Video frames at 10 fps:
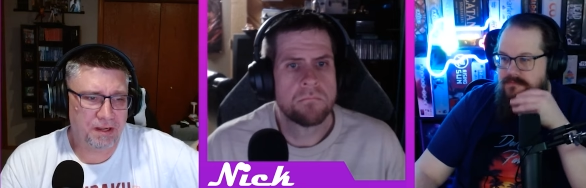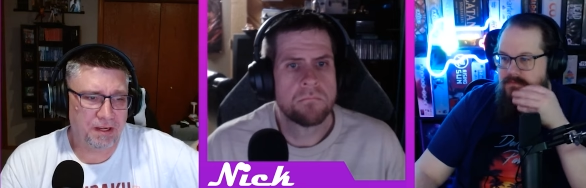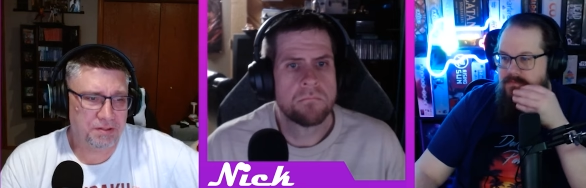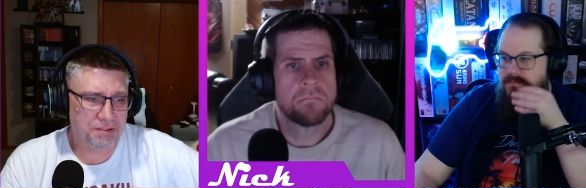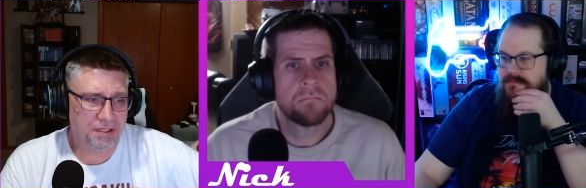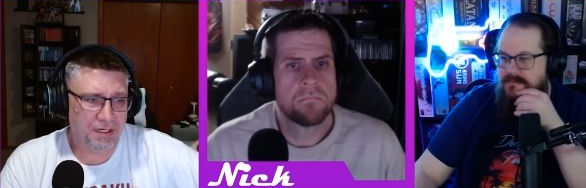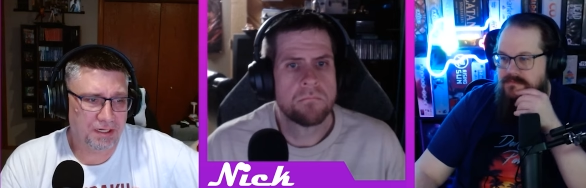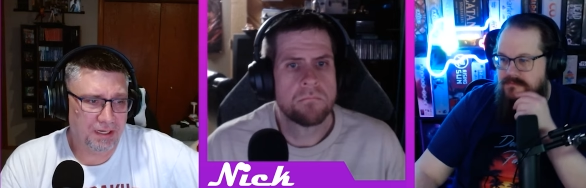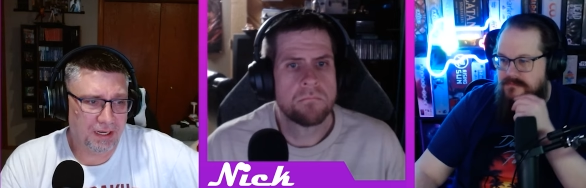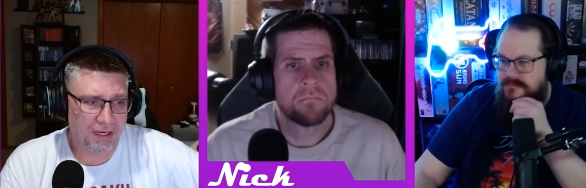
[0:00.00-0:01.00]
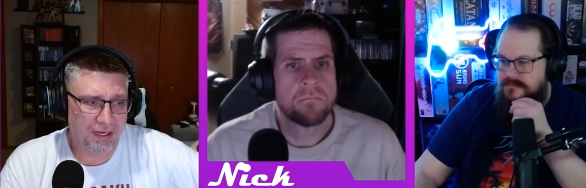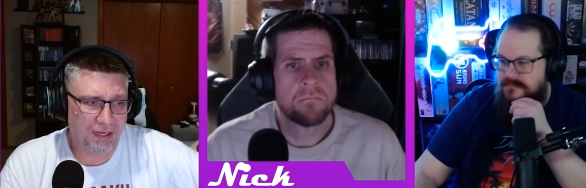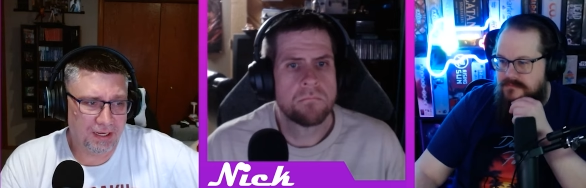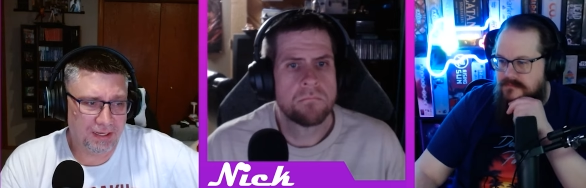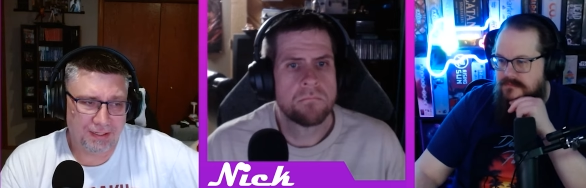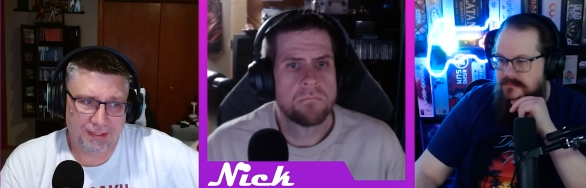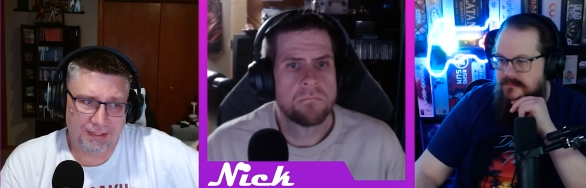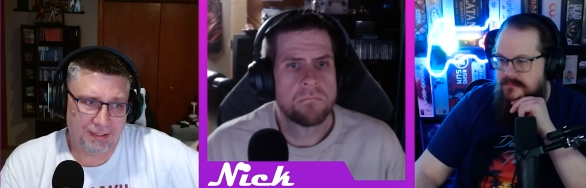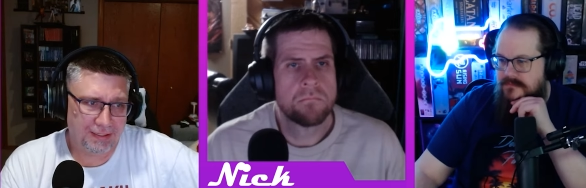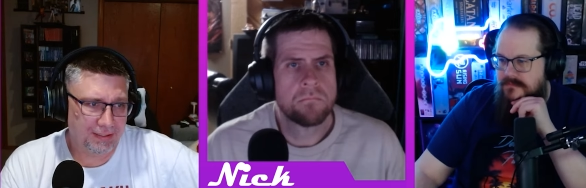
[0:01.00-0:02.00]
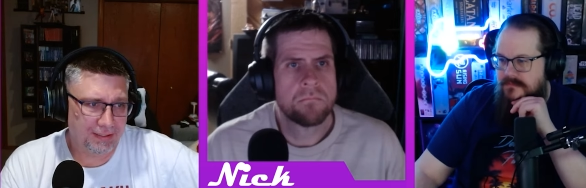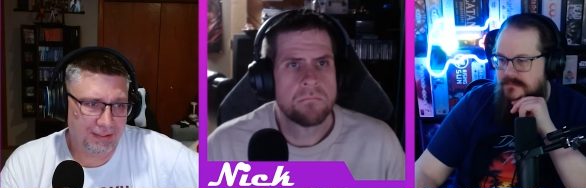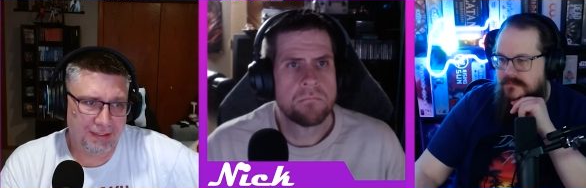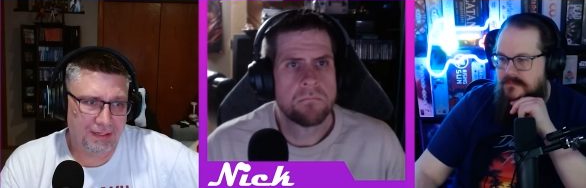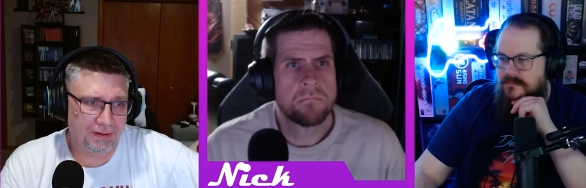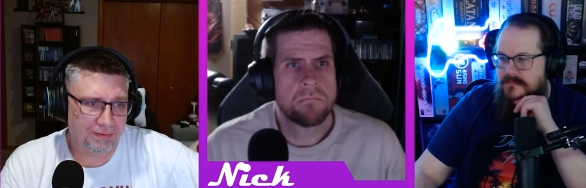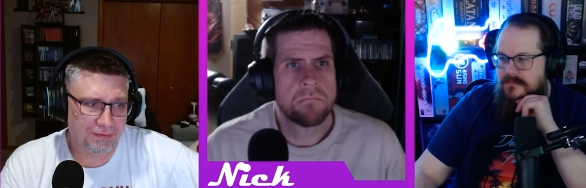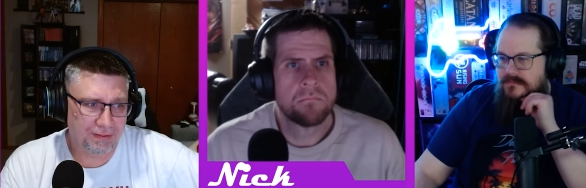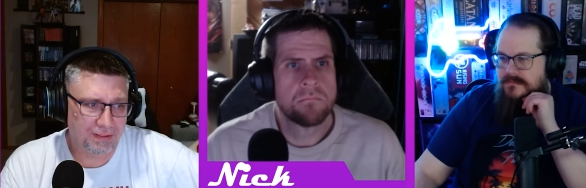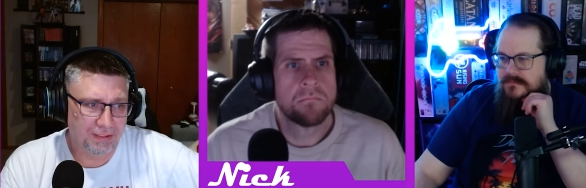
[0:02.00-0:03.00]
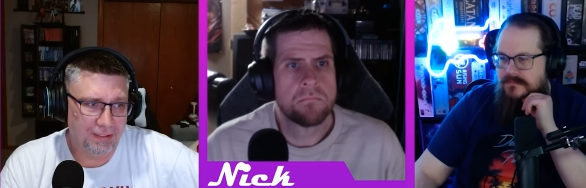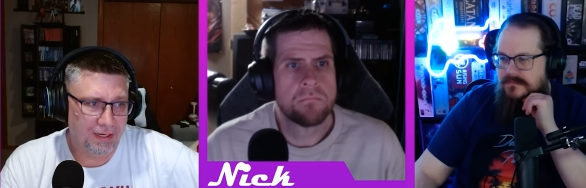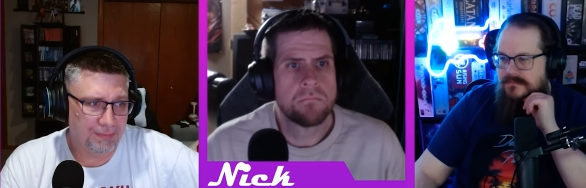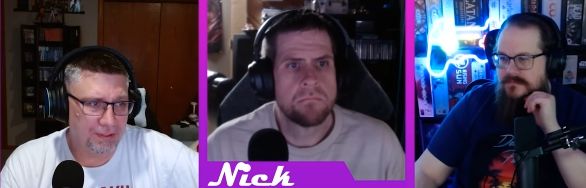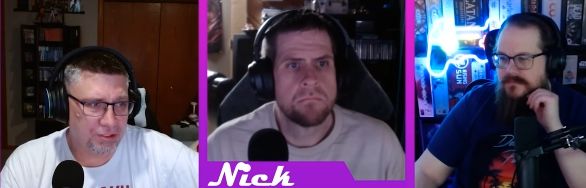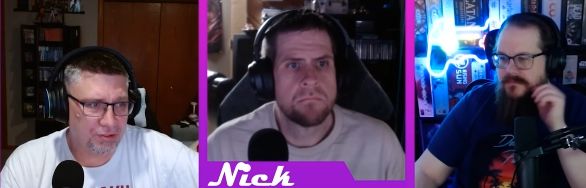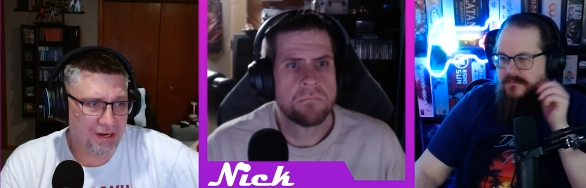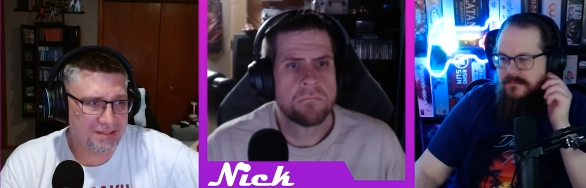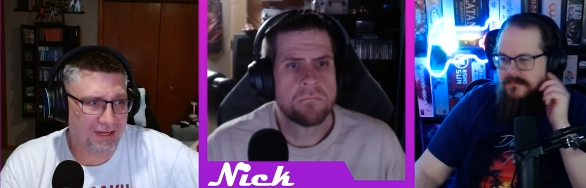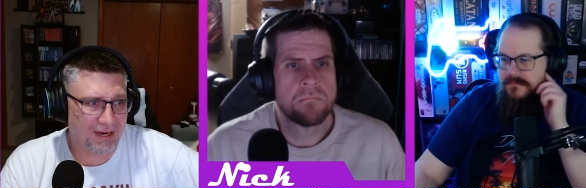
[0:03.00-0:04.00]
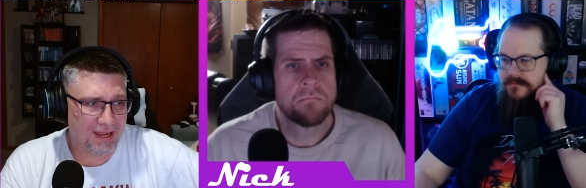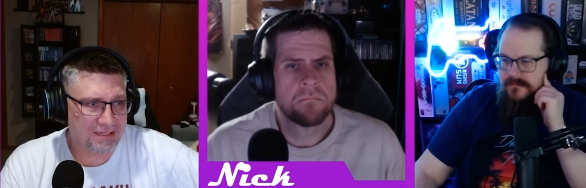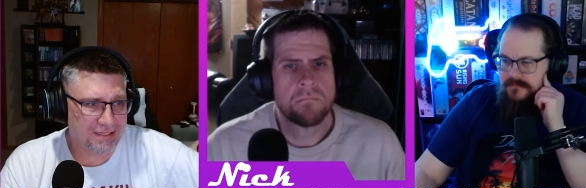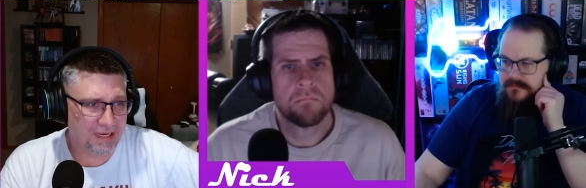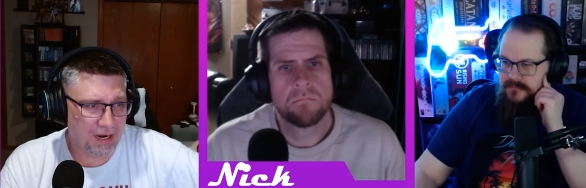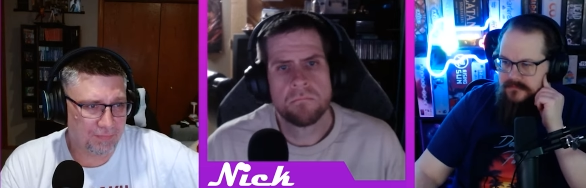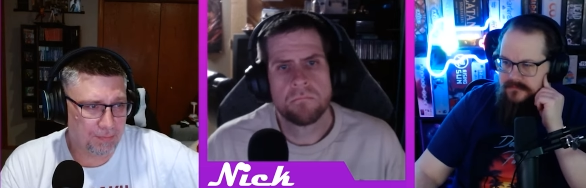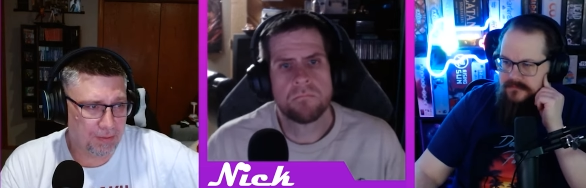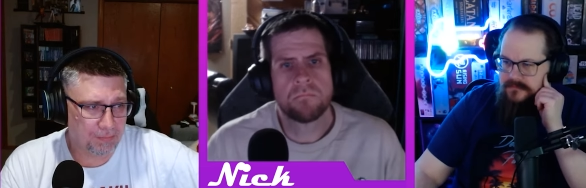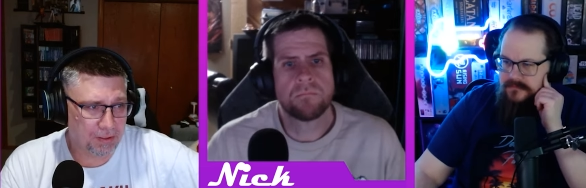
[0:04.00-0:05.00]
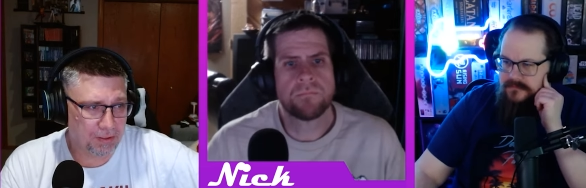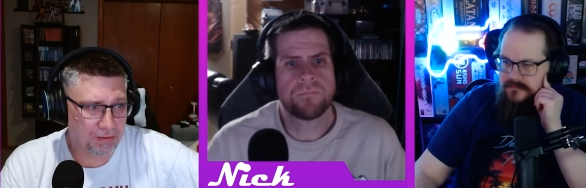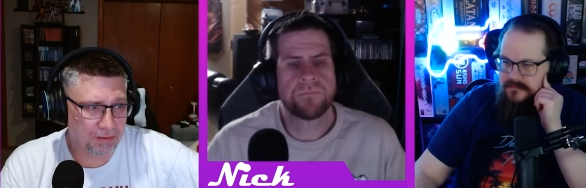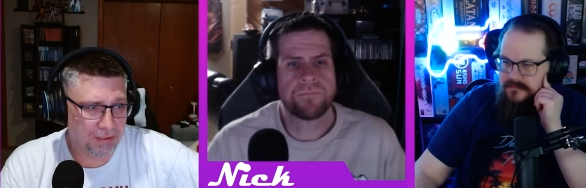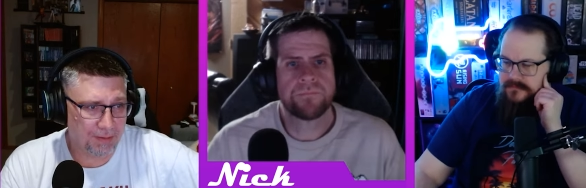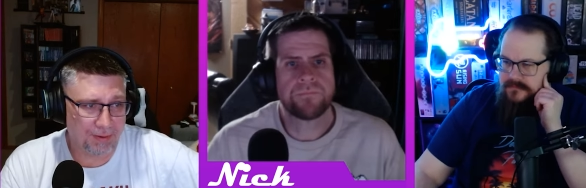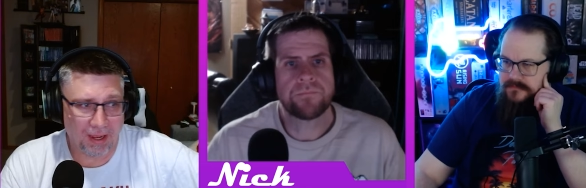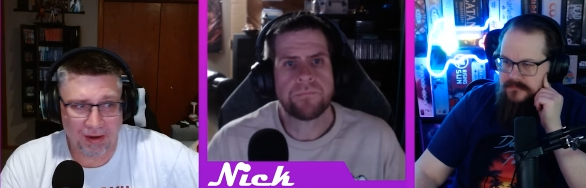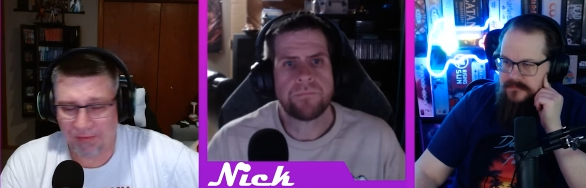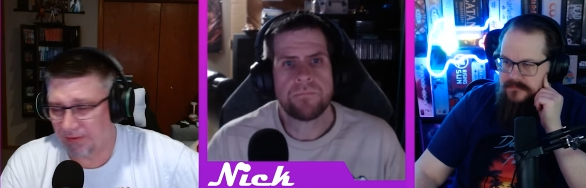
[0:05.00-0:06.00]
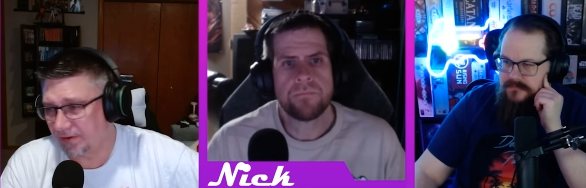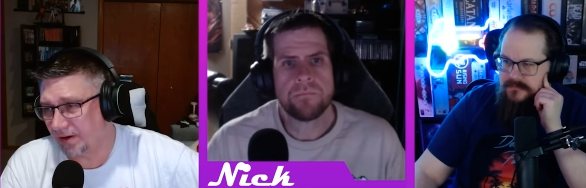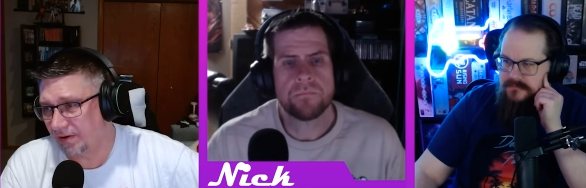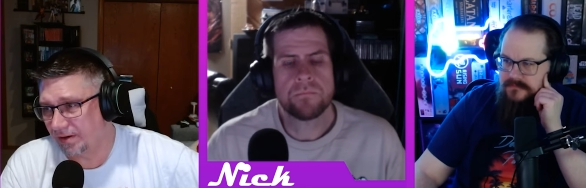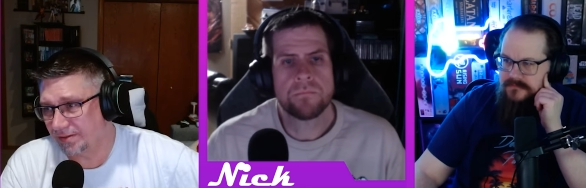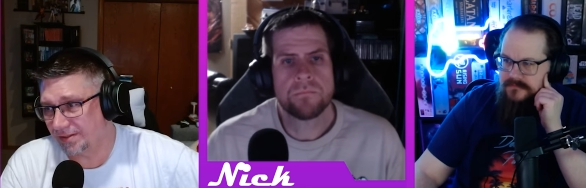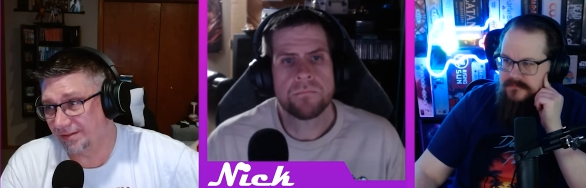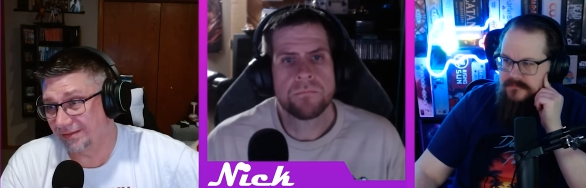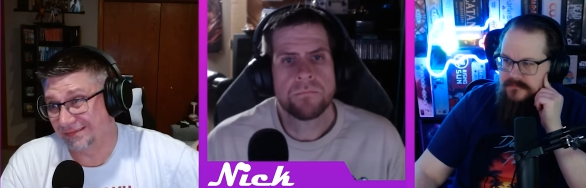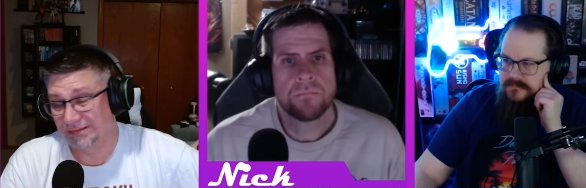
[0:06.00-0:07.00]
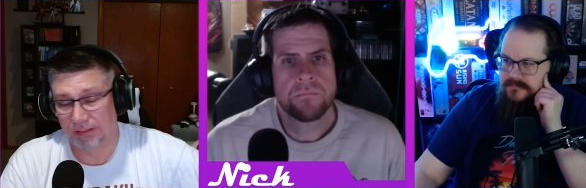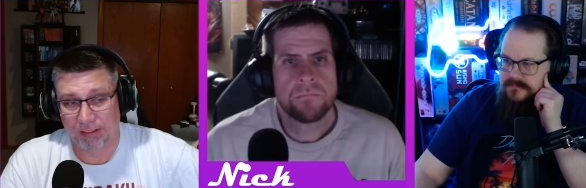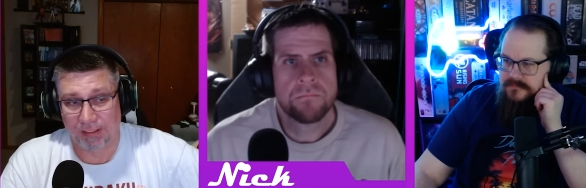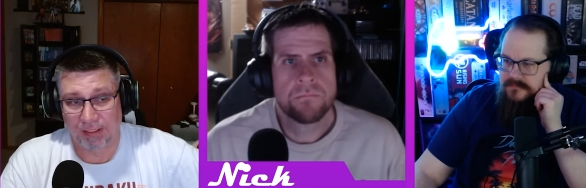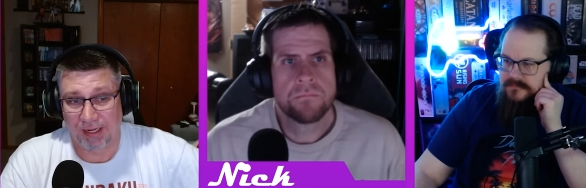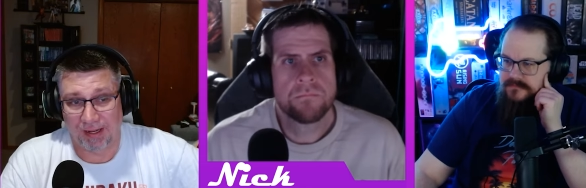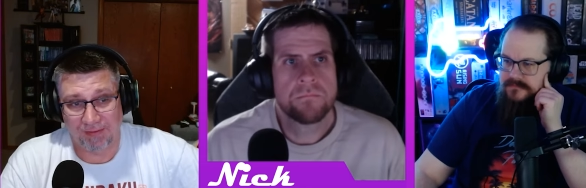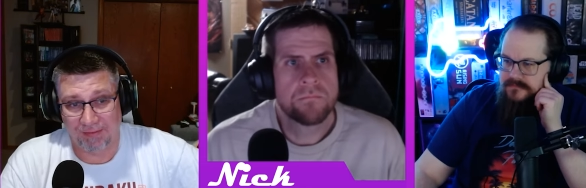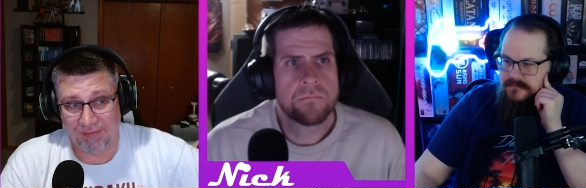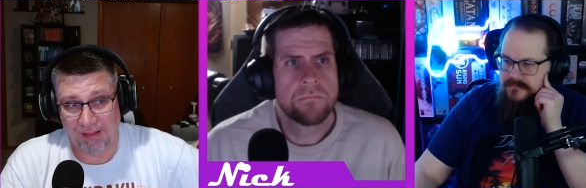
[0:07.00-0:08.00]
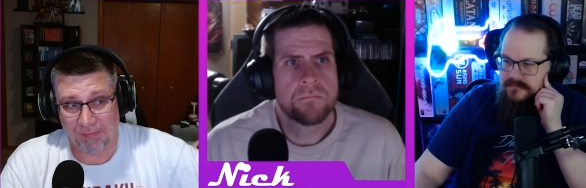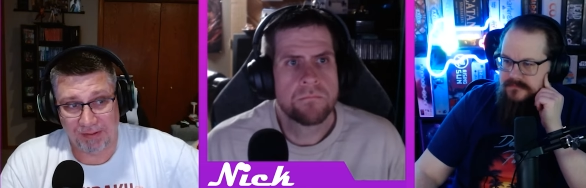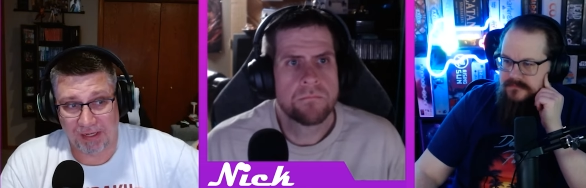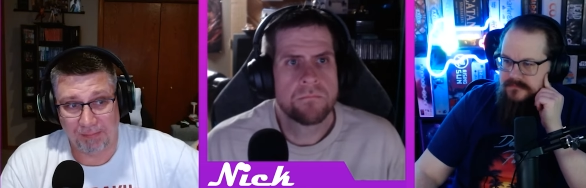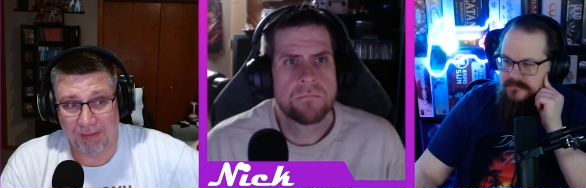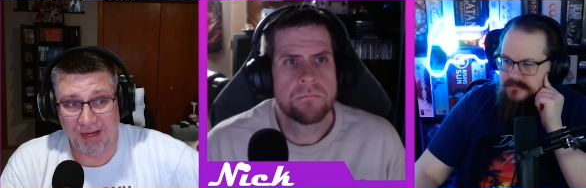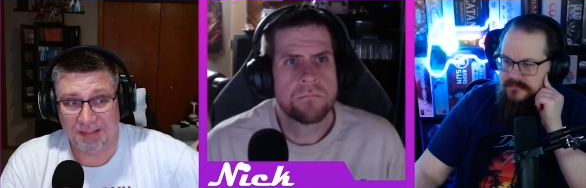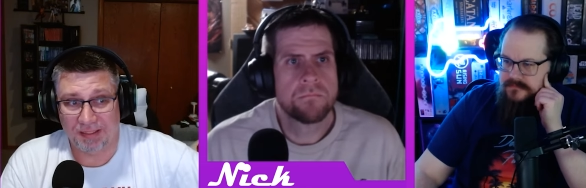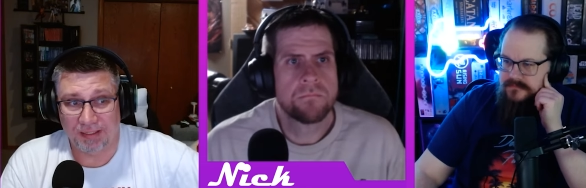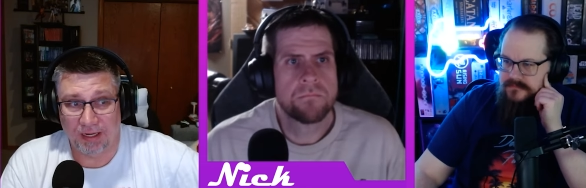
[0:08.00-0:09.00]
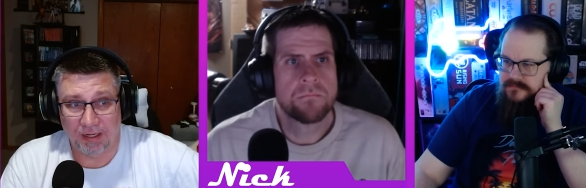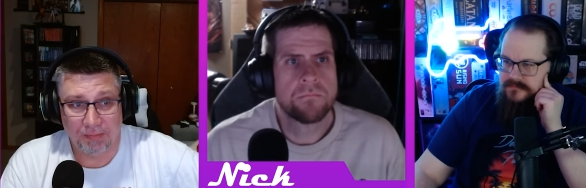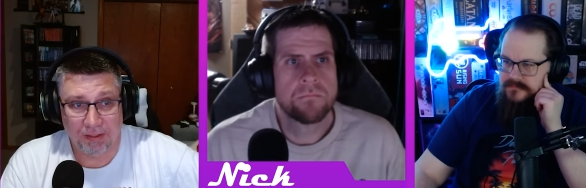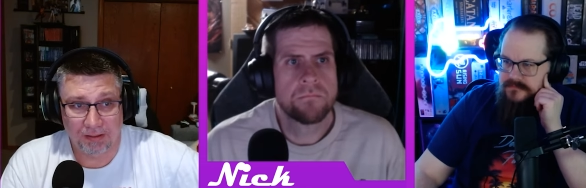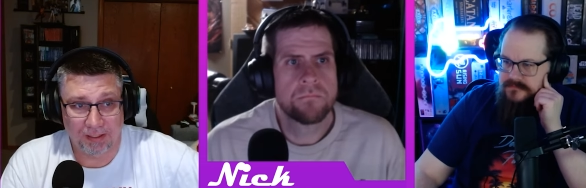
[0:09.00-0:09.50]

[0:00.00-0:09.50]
Speaker 1: interesting. Uh, you know, I mean, Stray's the last thing I remember coming out of this area. So, and that was an amazing game.